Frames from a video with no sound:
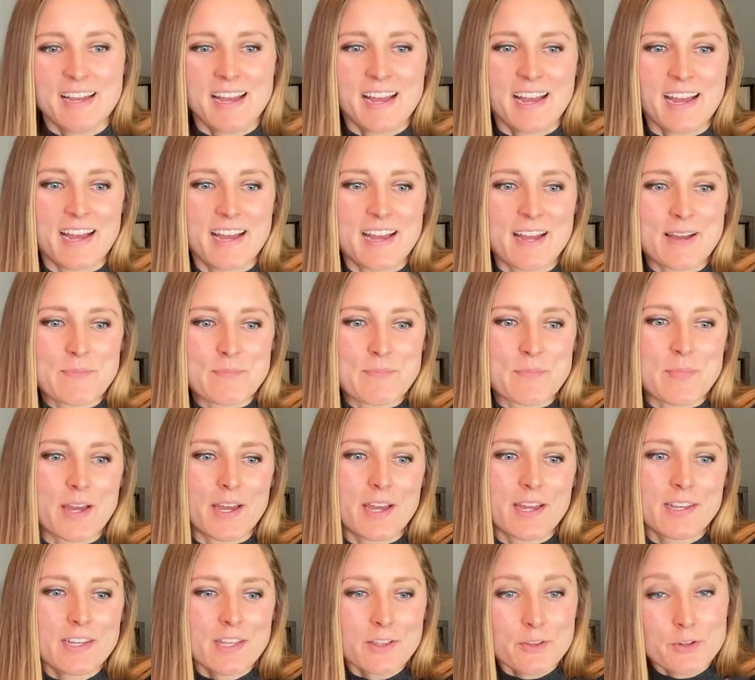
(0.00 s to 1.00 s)

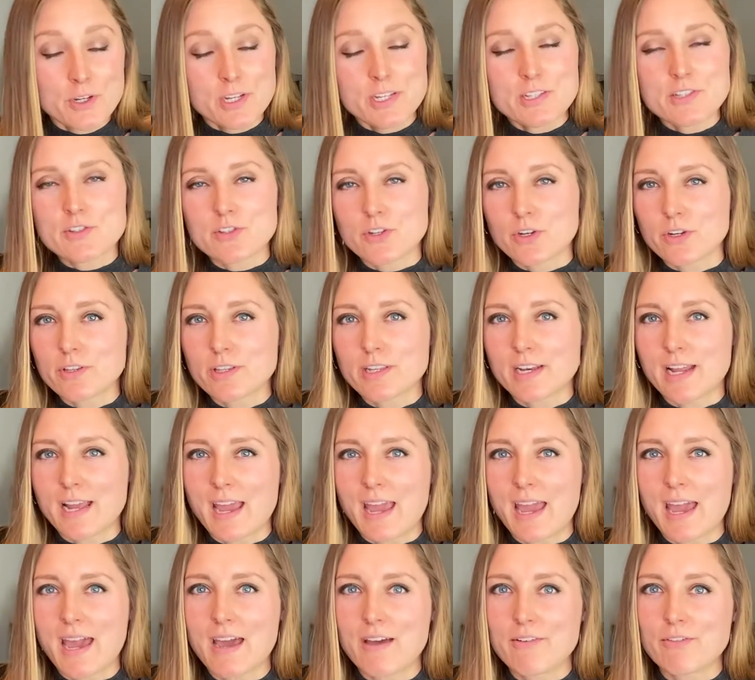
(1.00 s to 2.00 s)
Another concern that I
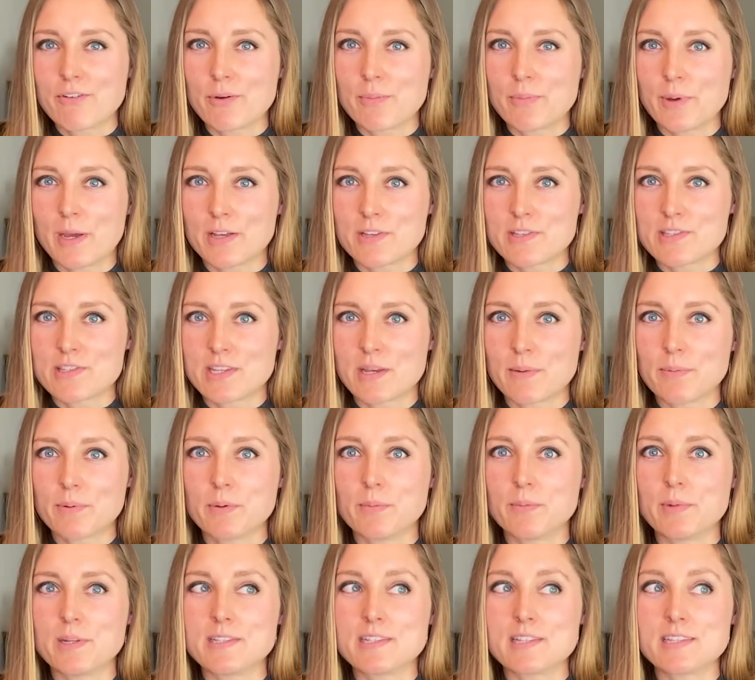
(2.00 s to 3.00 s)
have about
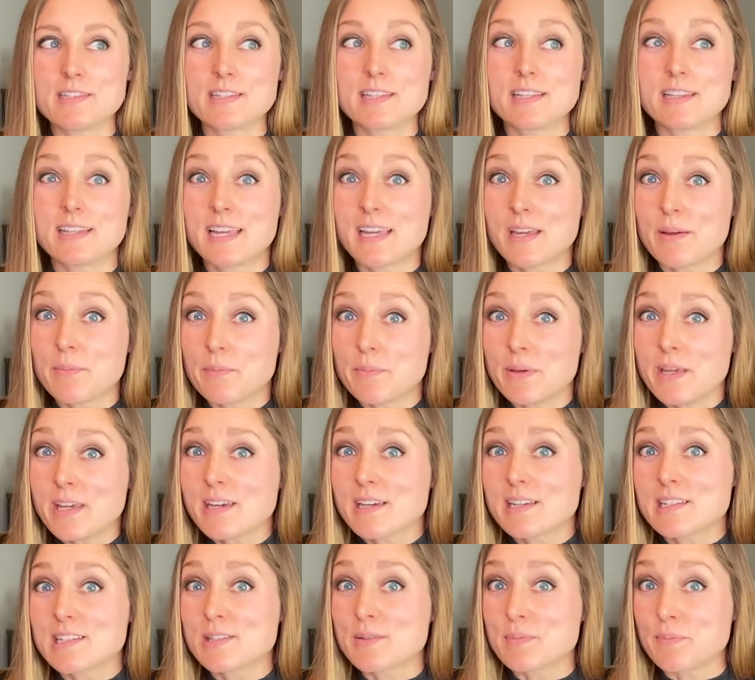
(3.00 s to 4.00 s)
supplements is that they can be
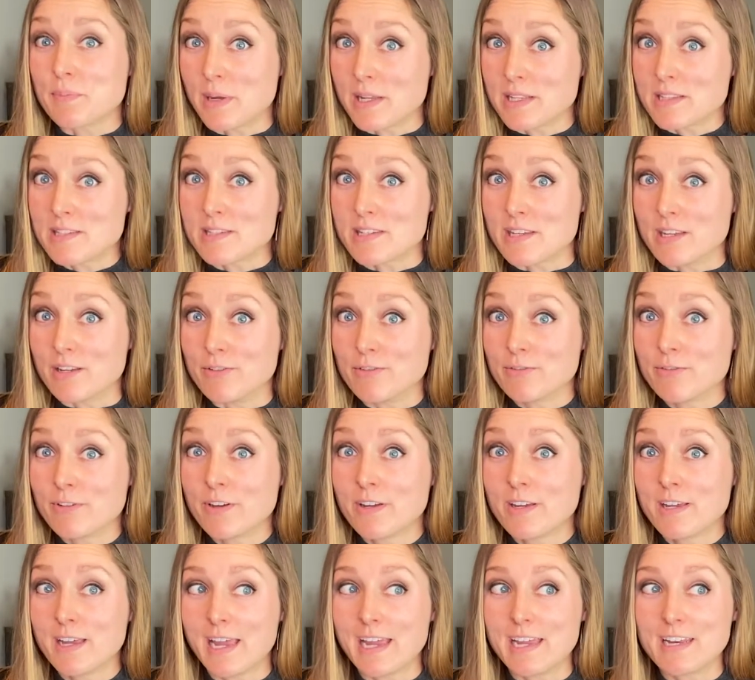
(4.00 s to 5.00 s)
expensive.
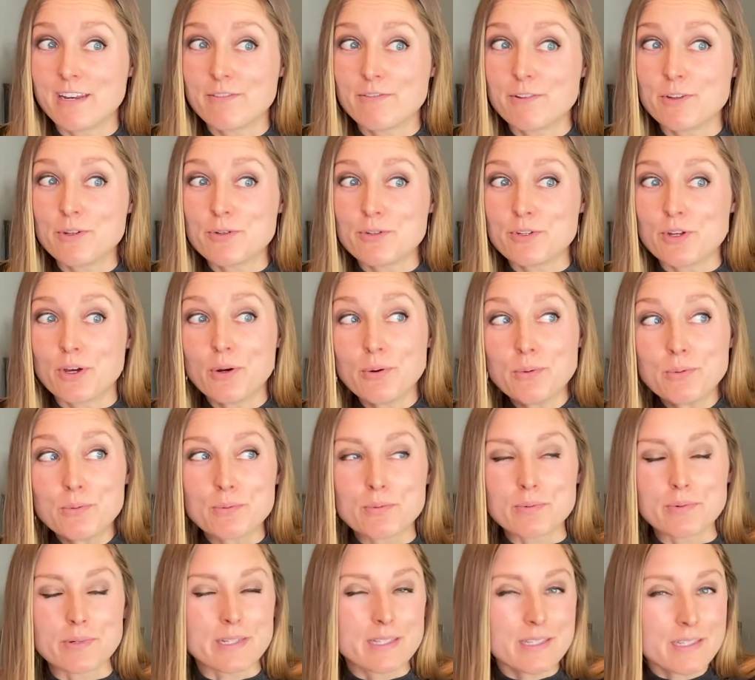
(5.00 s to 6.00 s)
And if you don't
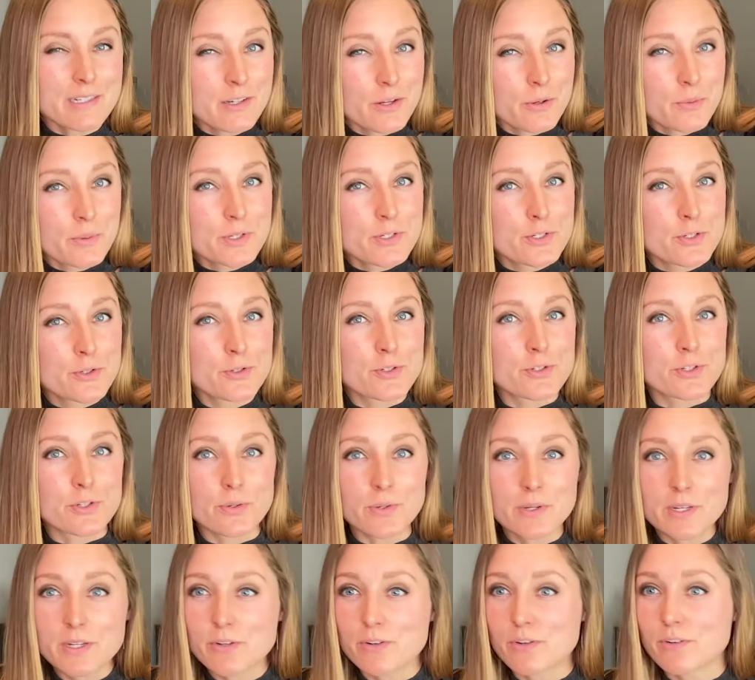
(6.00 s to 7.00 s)
really know what you're
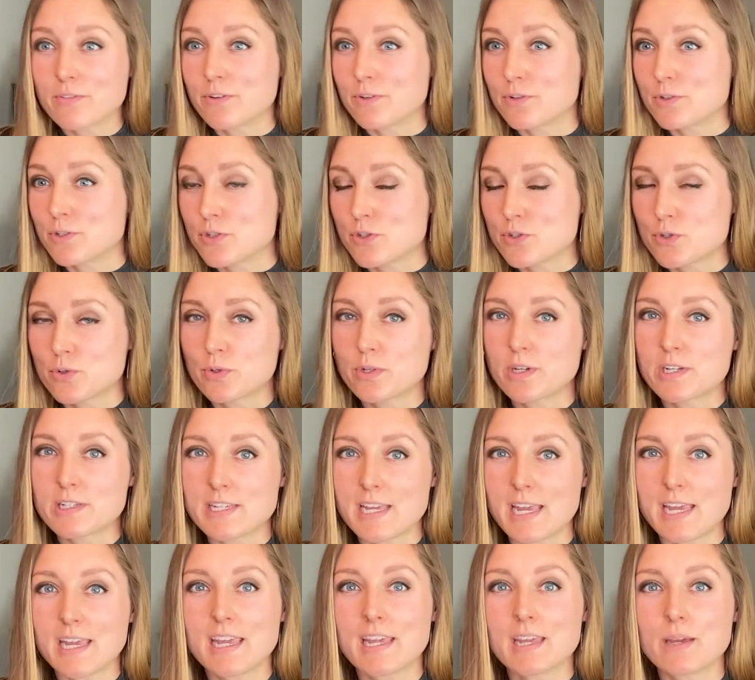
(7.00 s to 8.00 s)
doing, or if you're just sort of
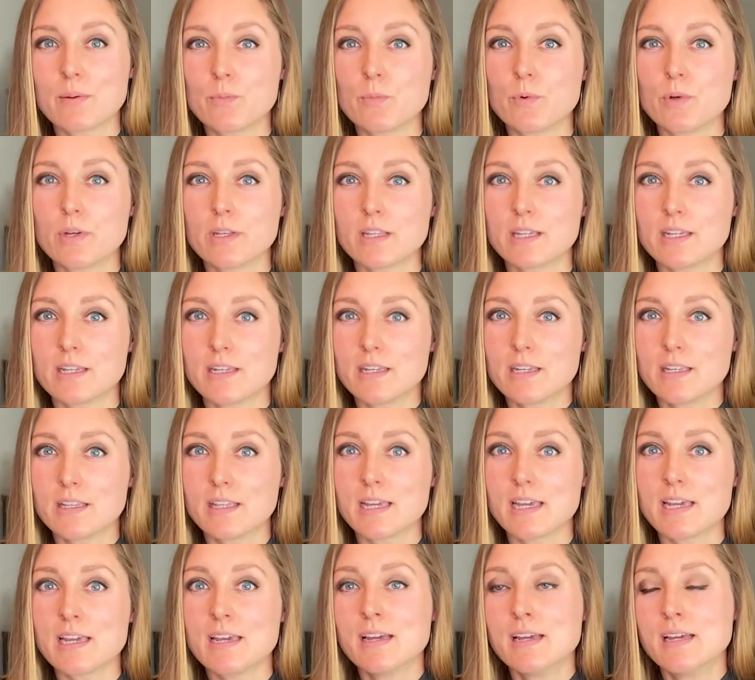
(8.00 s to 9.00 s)
taking them
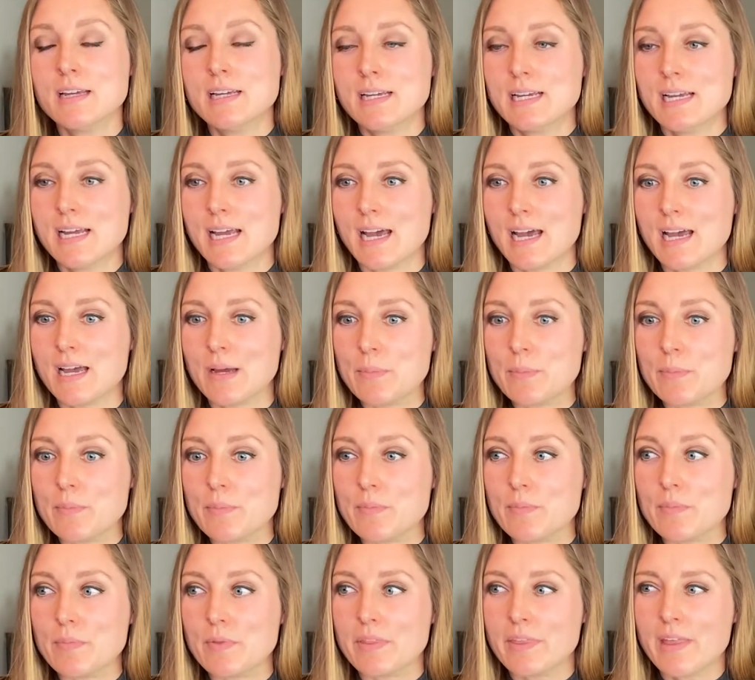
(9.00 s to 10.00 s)
willy-nilly,
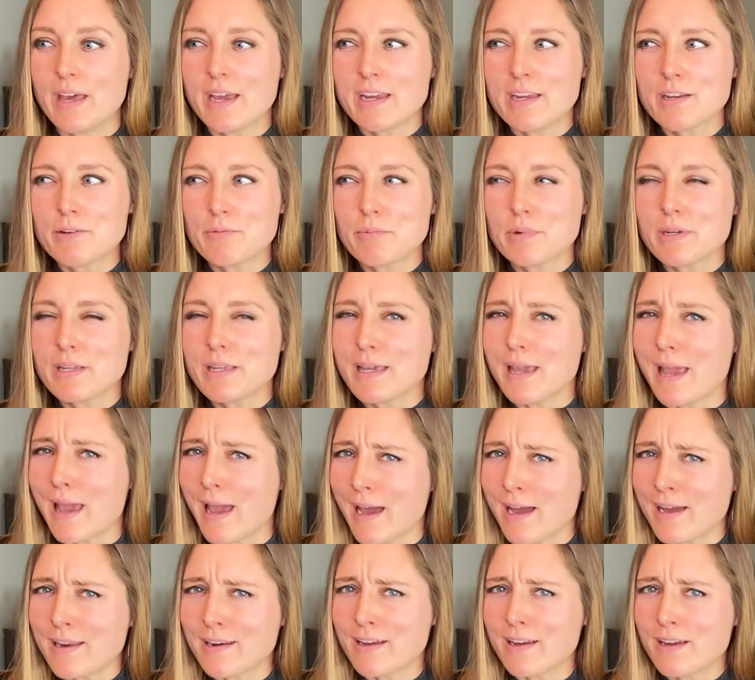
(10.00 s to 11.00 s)
that can really
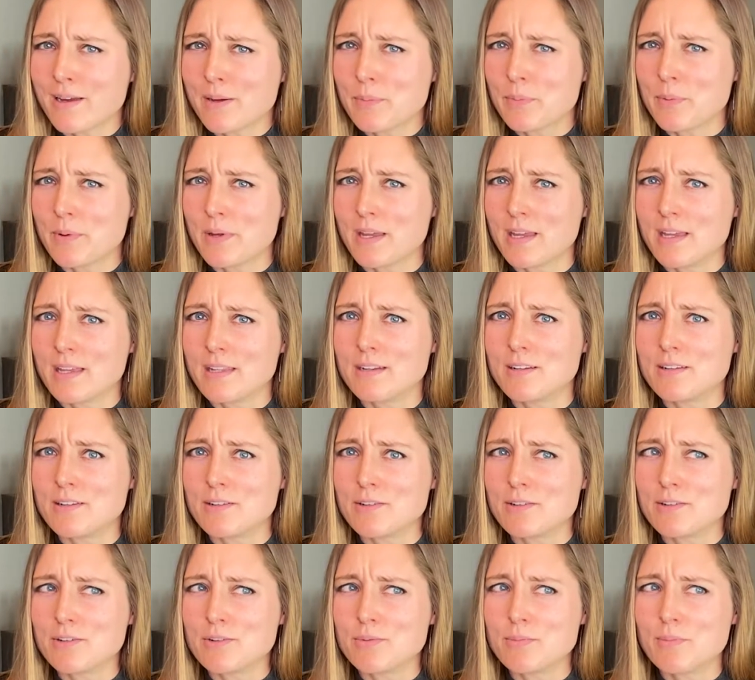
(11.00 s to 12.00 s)
add up
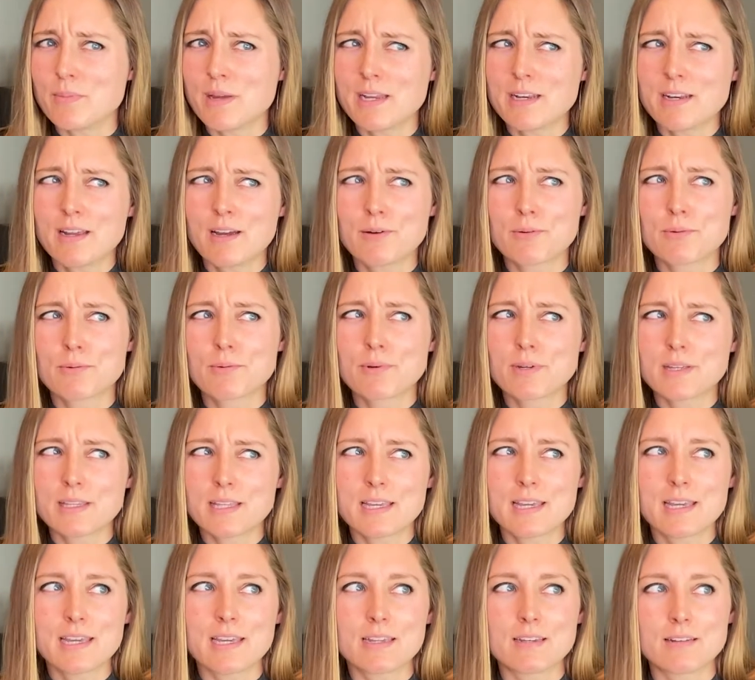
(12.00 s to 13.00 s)
and you may not
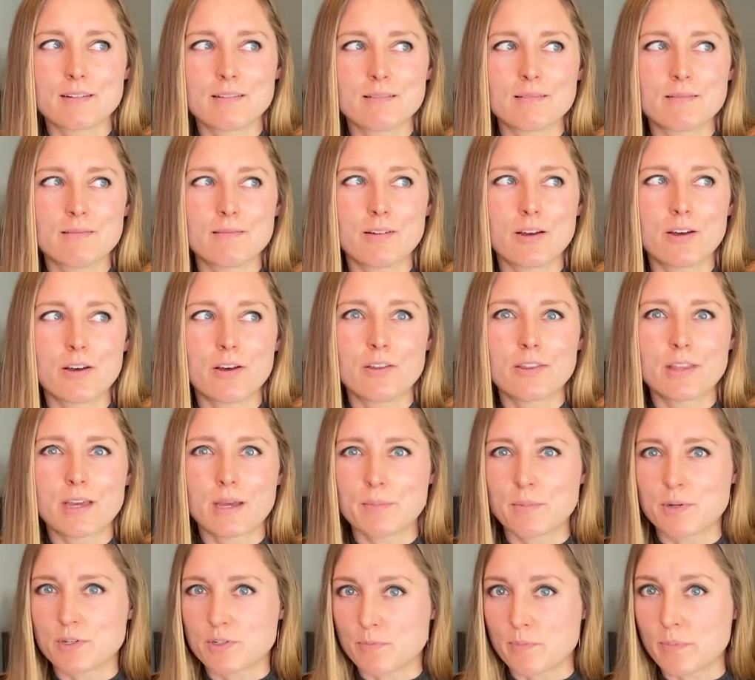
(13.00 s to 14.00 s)
really get all
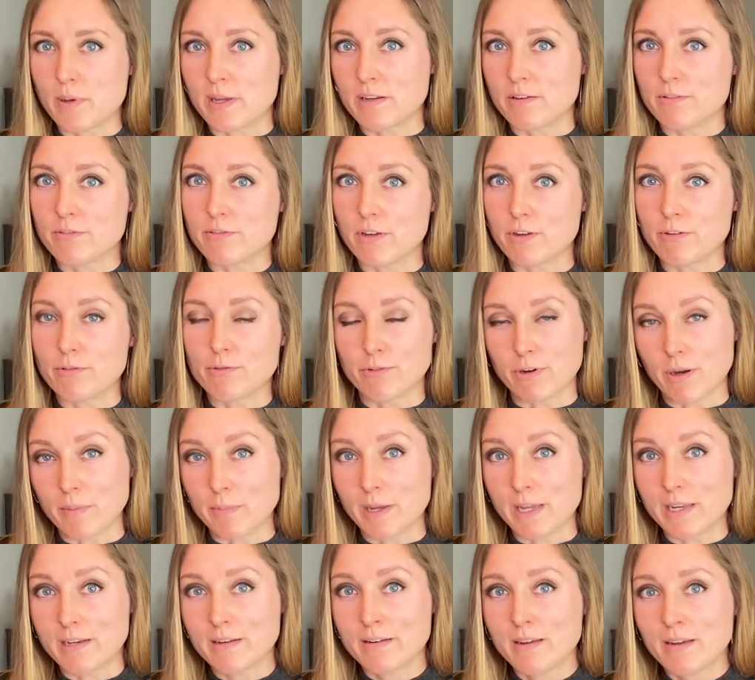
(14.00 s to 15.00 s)
that much benefit from
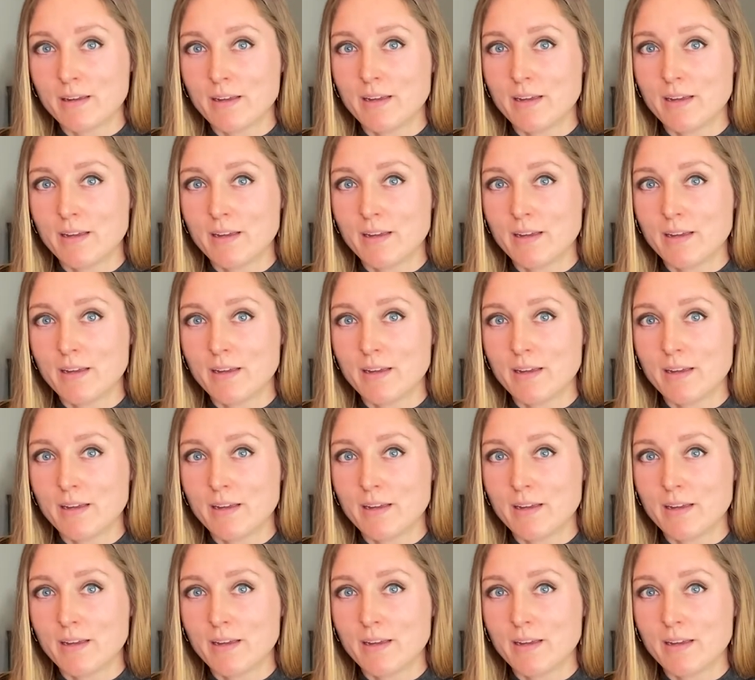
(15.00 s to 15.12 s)
it.